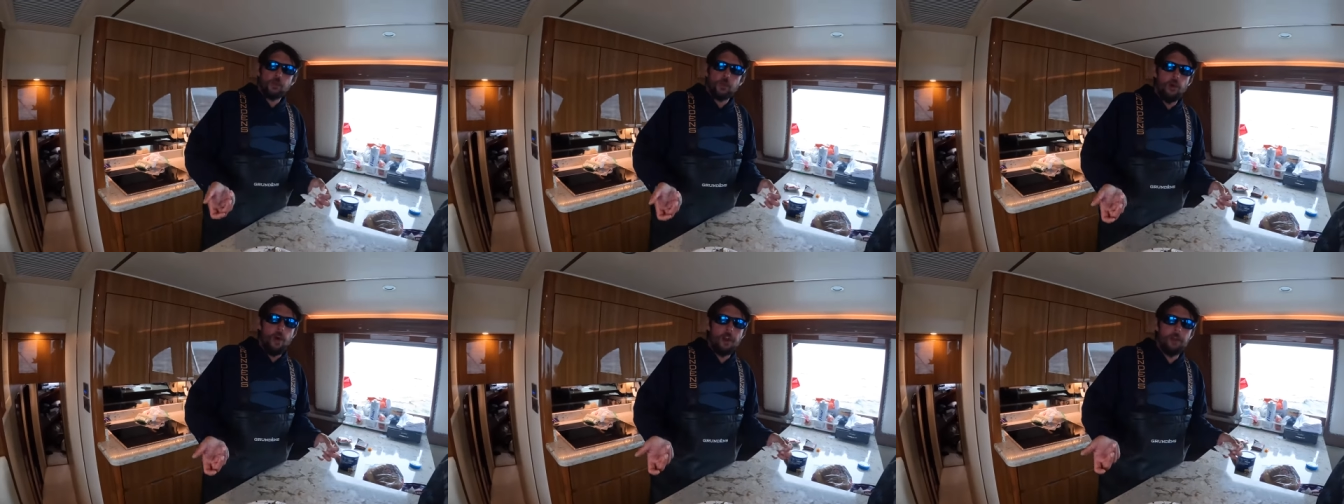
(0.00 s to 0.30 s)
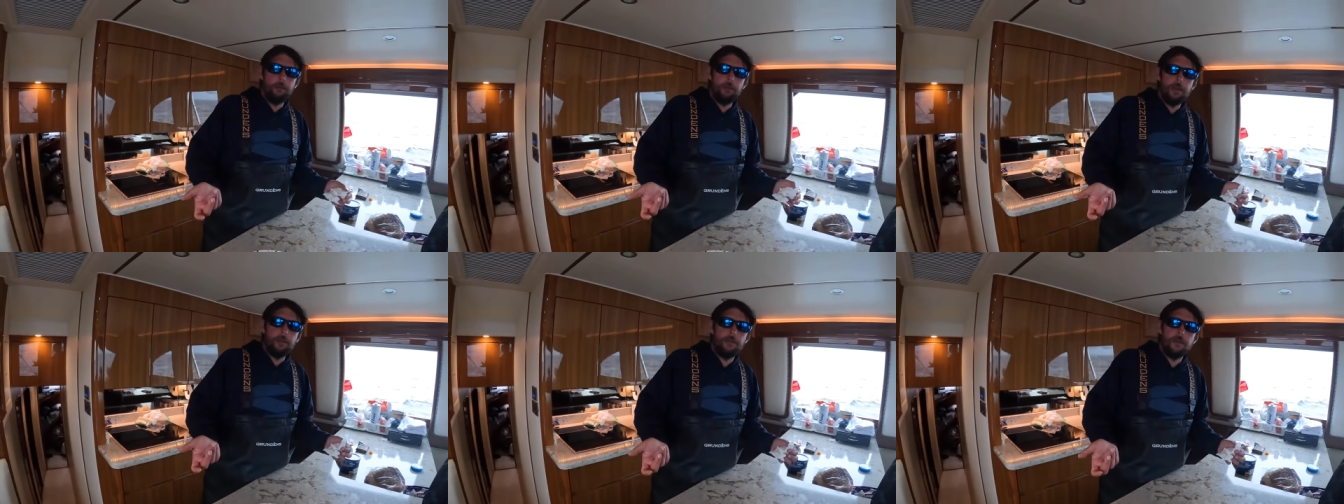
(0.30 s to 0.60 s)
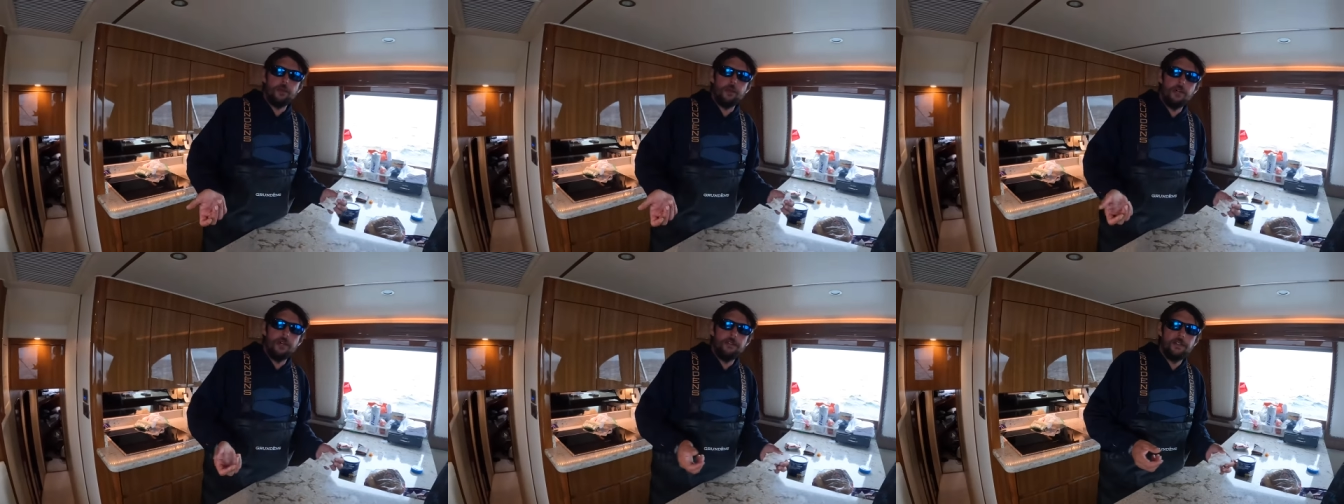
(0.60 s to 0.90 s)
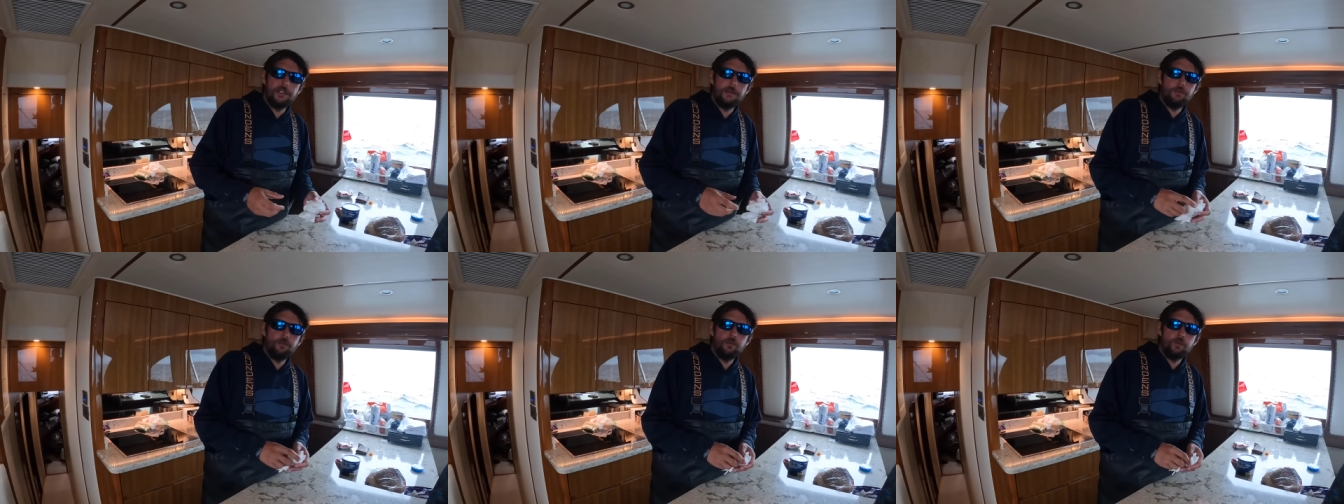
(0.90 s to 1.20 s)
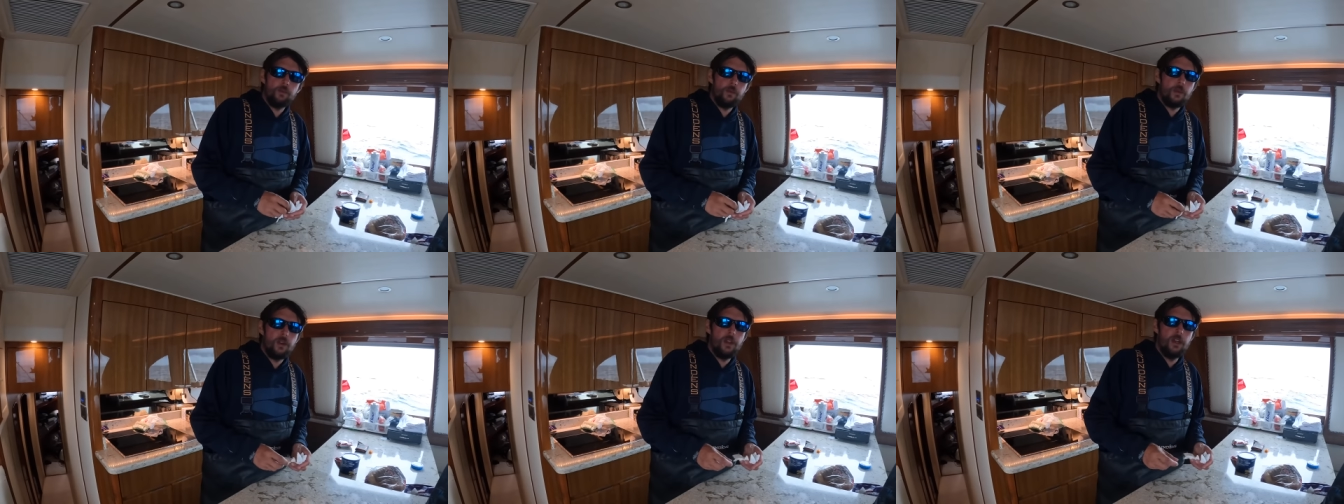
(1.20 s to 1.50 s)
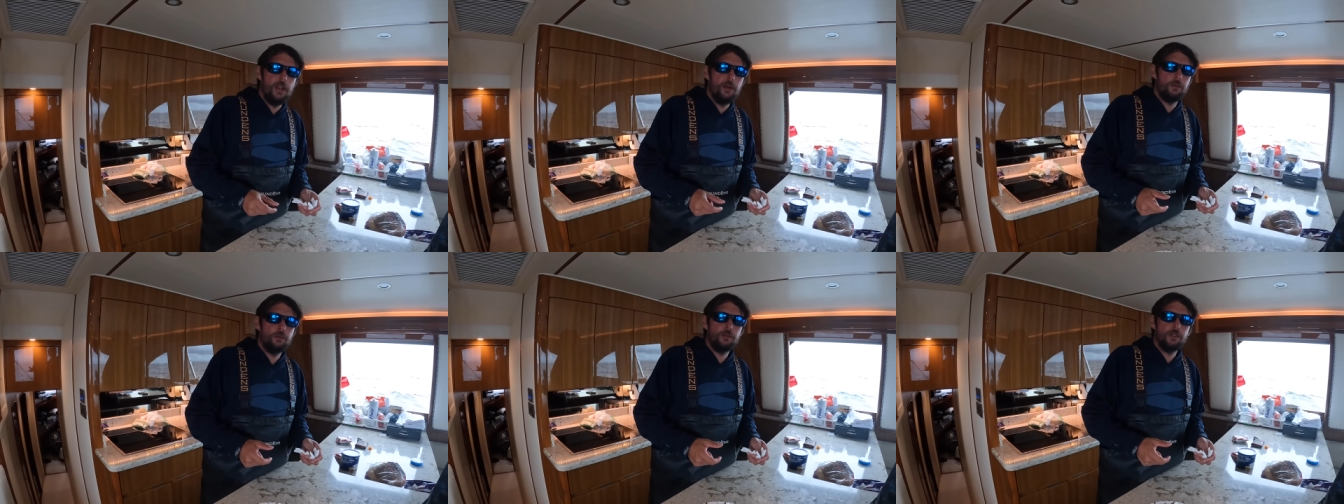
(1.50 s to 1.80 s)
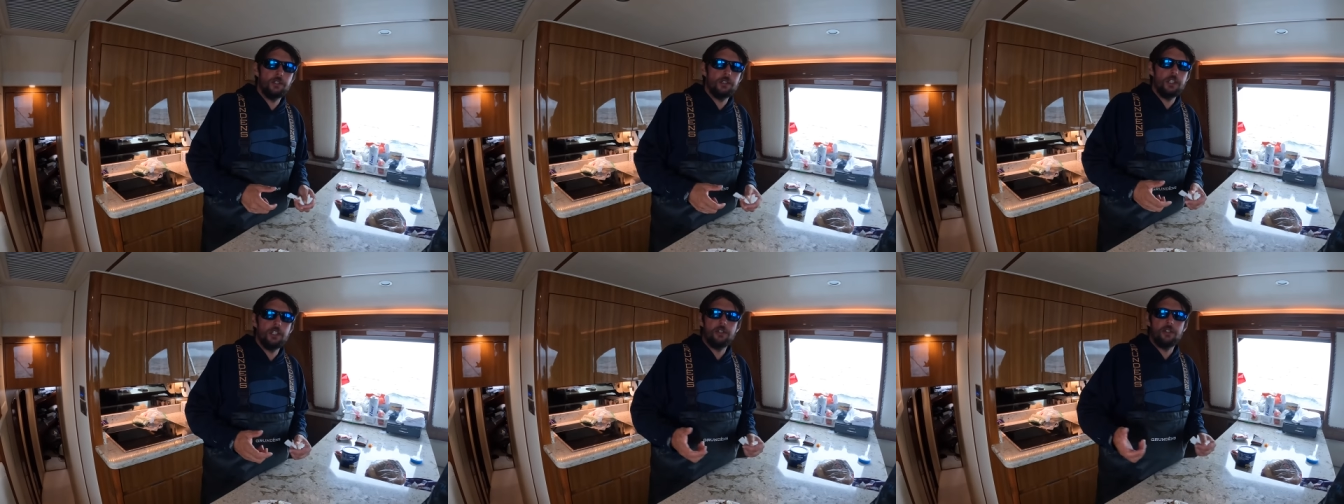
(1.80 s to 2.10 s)
a lot of people love it, and
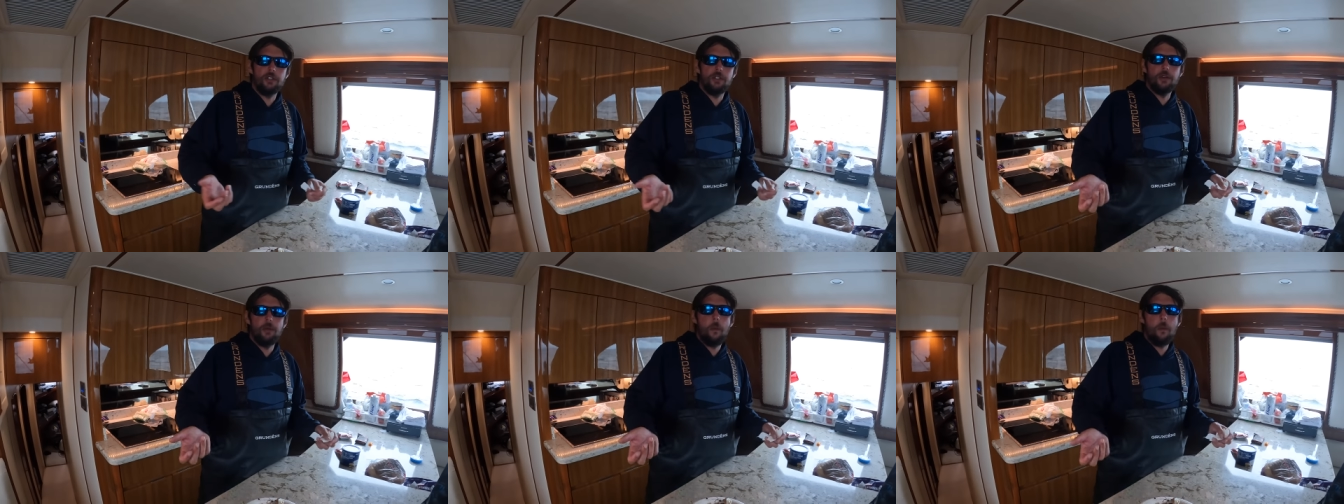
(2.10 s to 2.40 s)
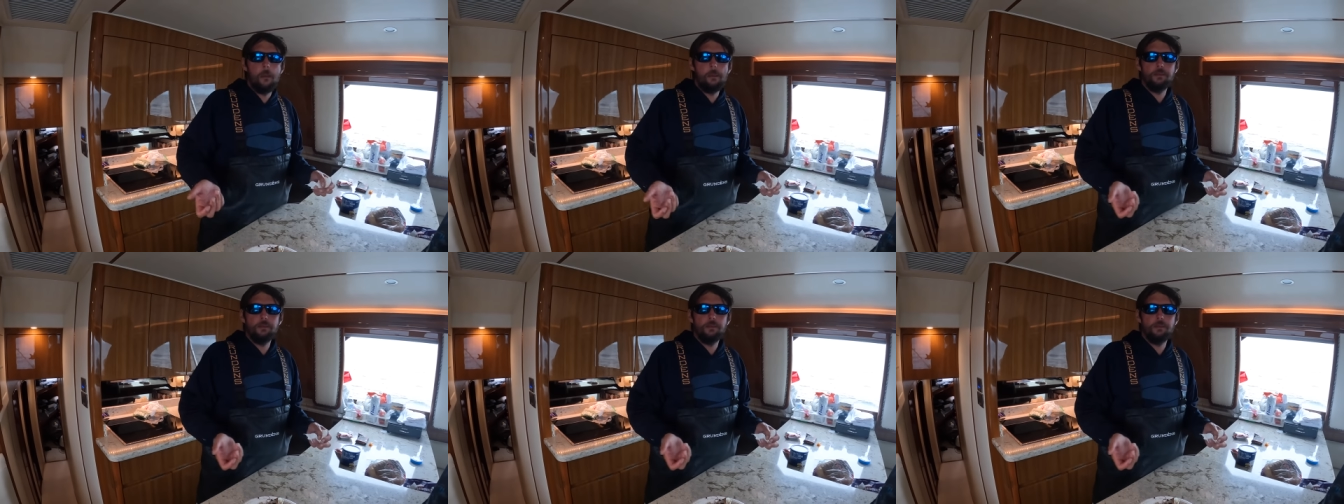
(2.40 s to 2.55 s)
we get the